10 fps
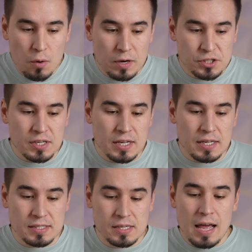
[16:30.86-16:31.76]
which
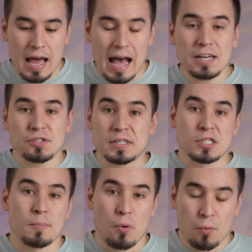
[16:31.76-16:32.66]
is actually
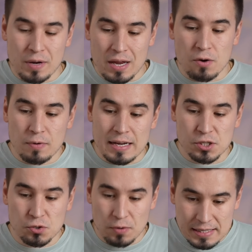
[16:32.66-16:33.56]
supporting ray
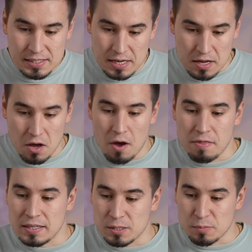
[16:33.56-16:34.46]
tracing on these